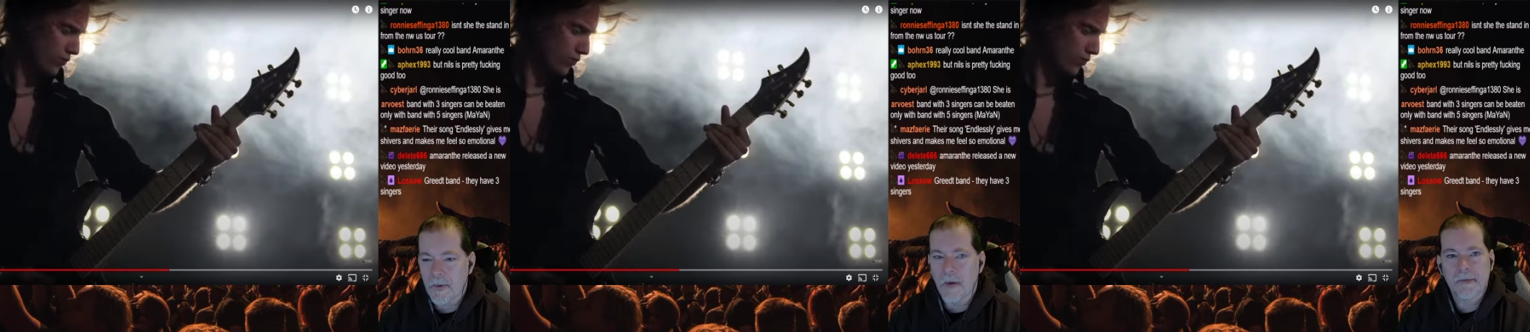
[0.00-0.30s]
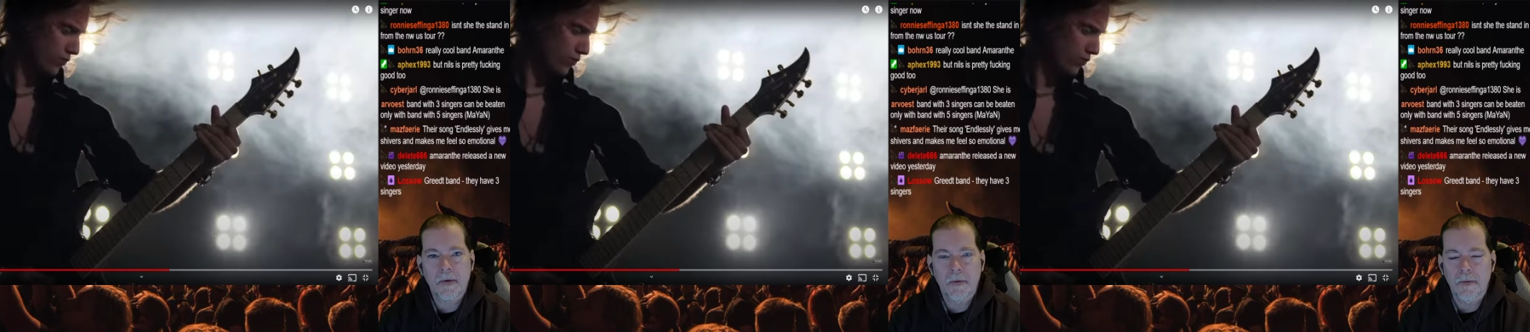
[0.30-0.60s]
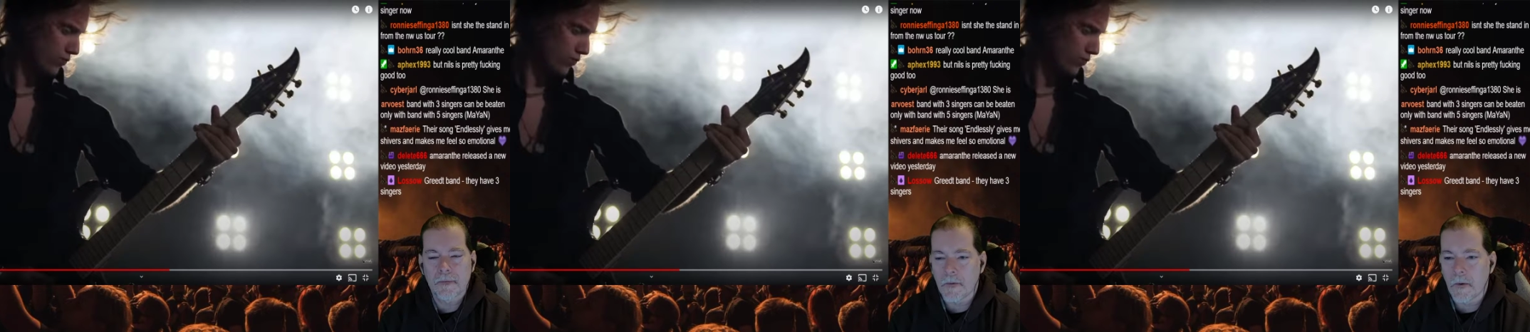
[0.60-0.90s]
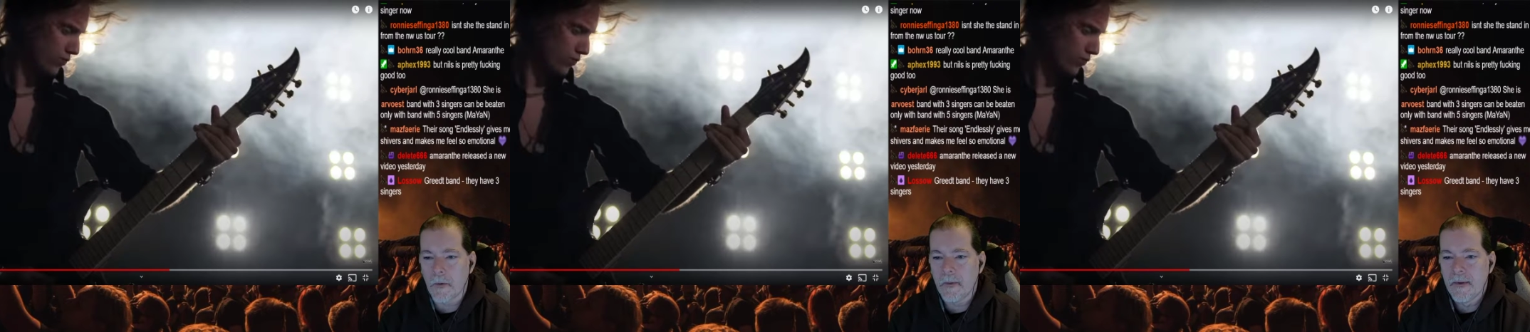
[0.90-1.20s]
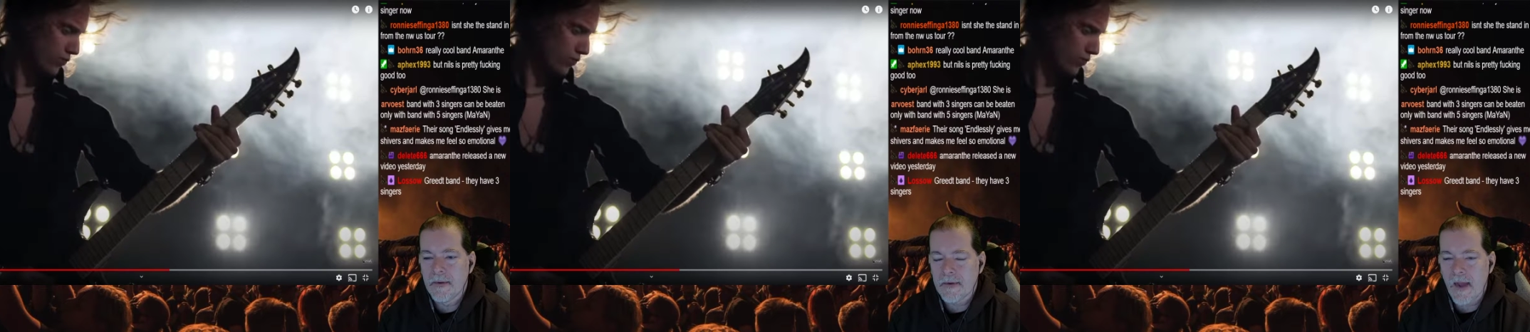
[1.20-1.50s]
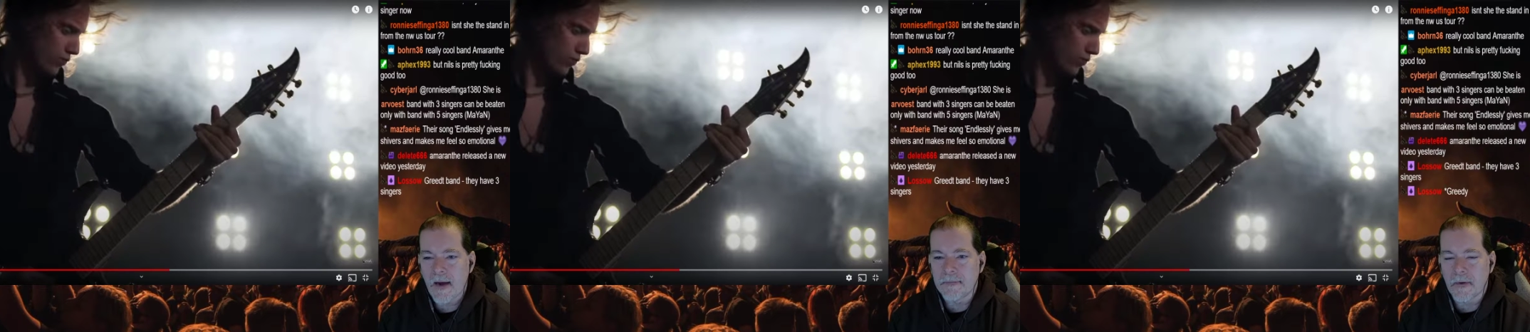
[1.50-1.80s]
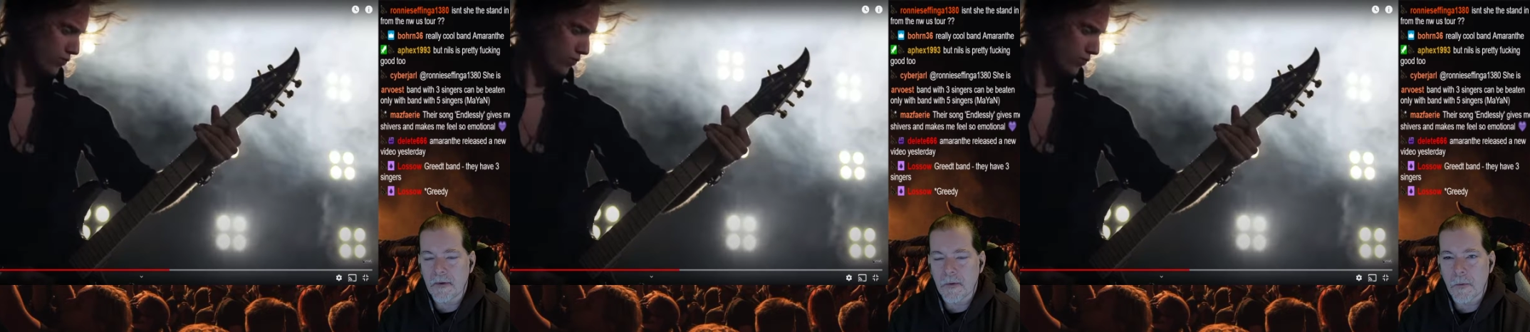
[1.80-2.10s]
Speaker 1: pause here. So yeah, very
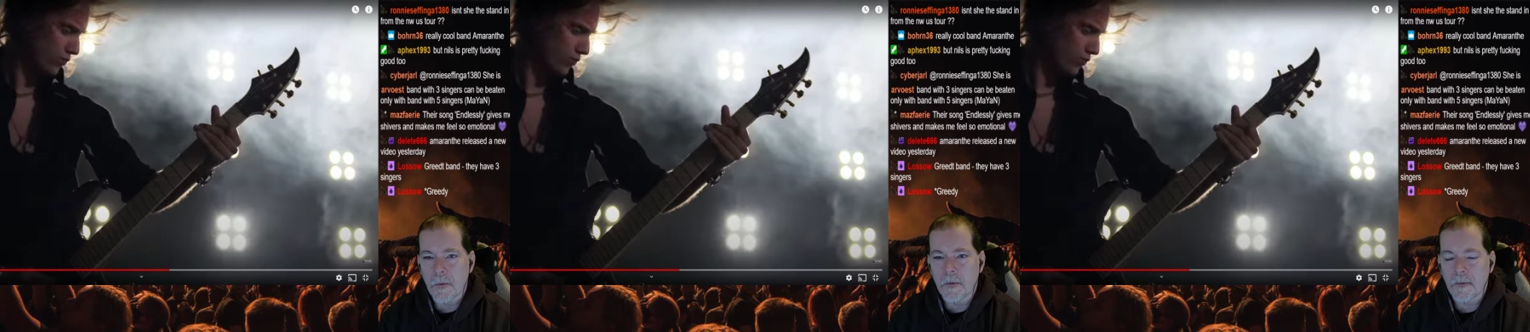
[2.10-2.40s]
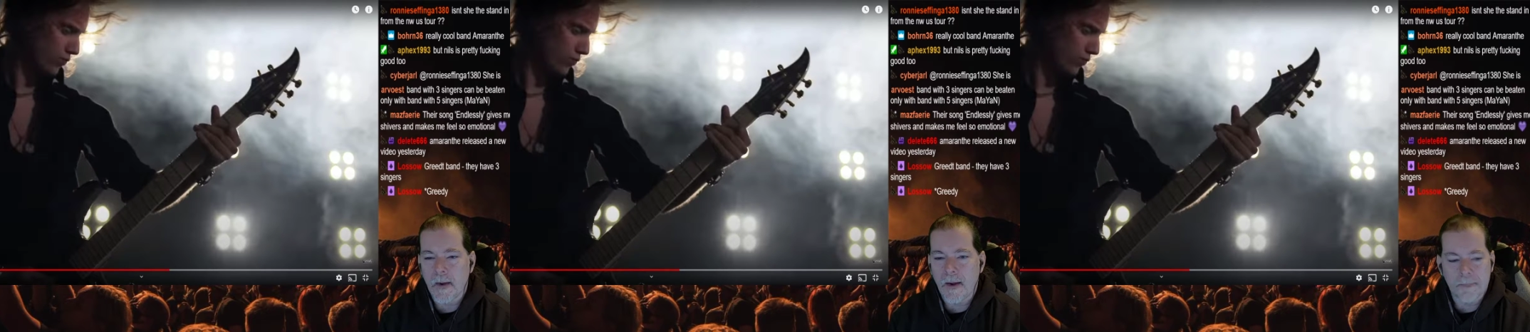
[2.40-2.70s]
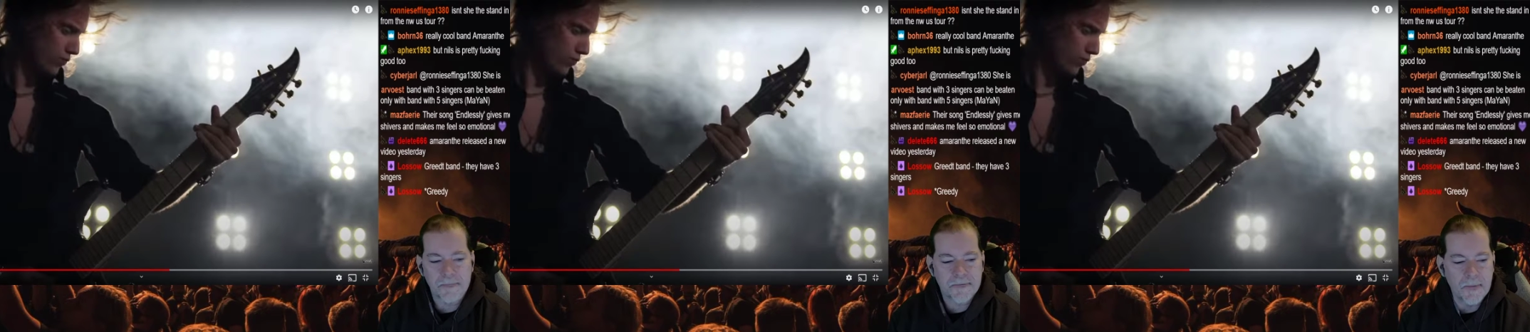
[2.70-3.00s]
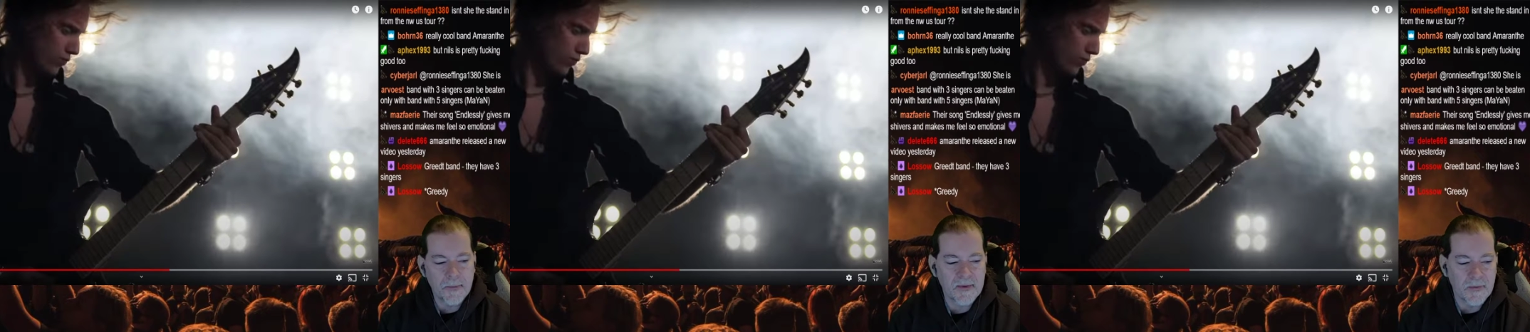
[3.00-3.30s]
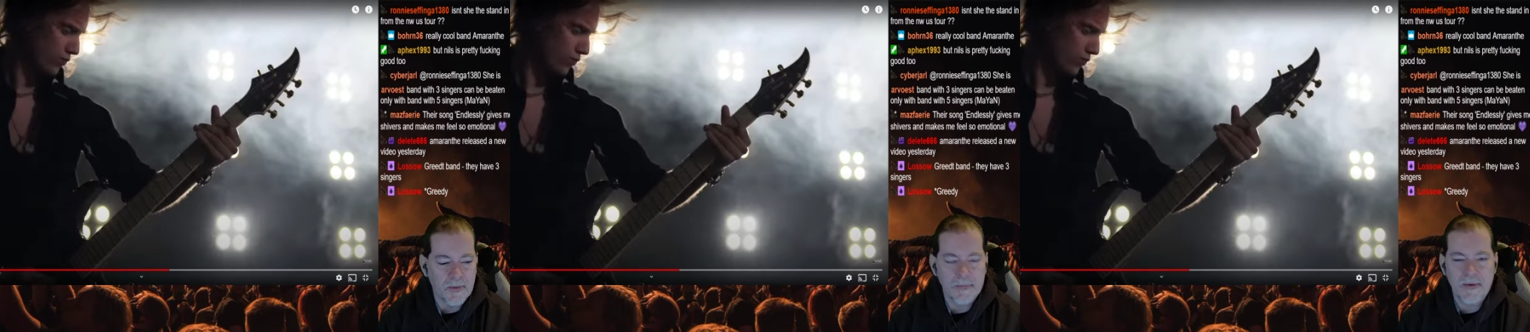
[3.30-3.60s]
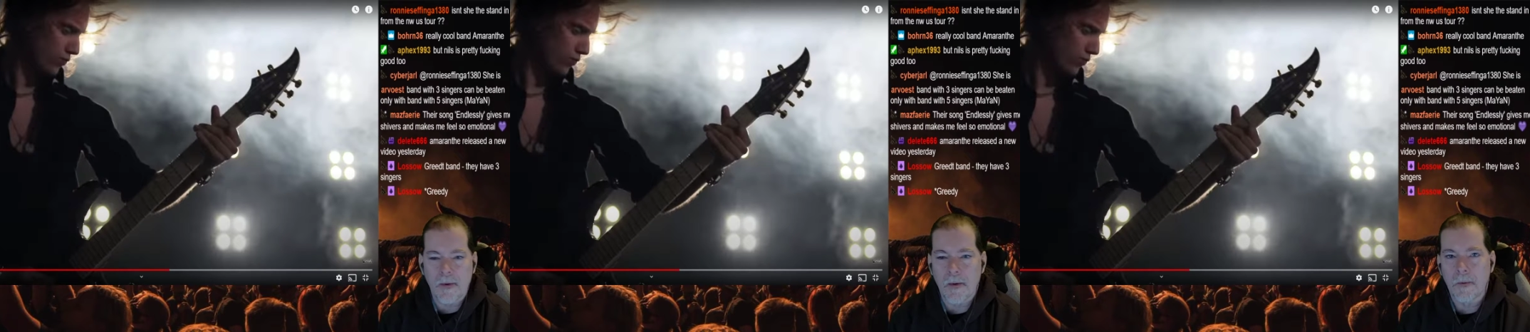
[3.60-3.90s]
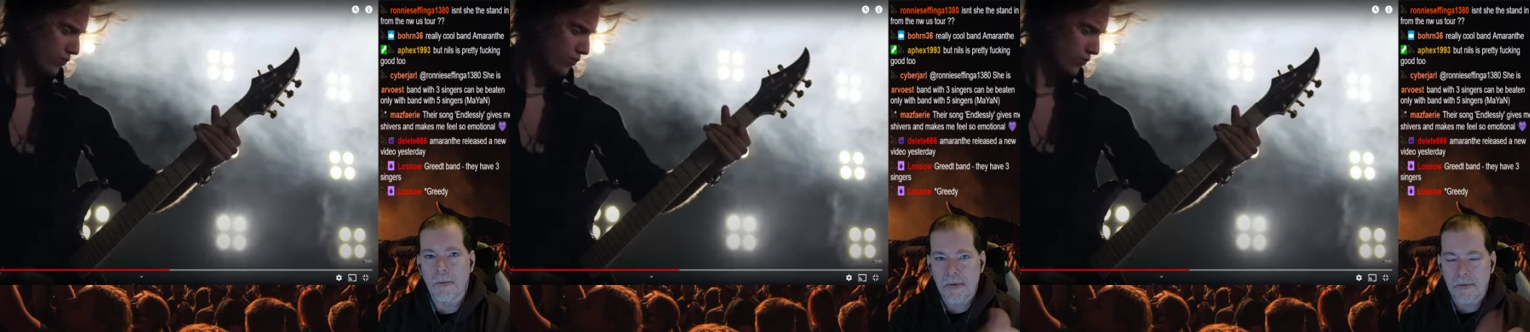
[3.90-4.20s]
cool. Um, somebody let me know
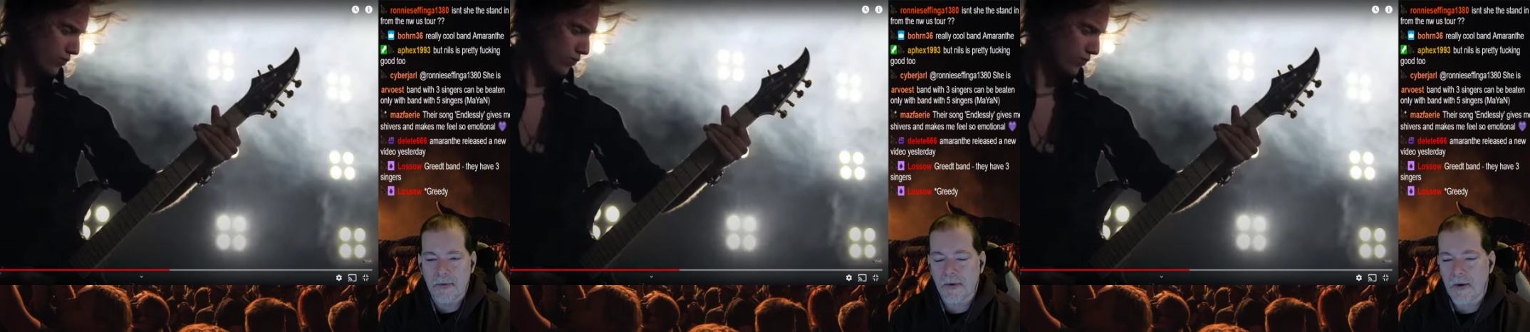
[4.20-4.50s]
either in the